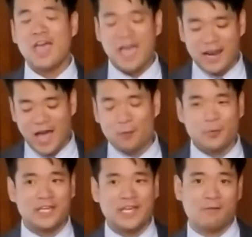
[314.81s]
and how
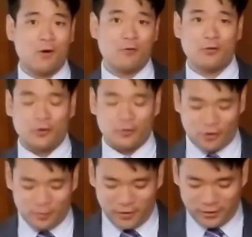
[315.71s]
we have overlooked our
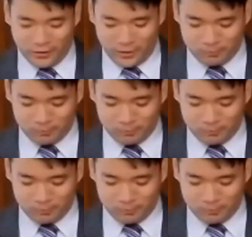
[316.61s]
community.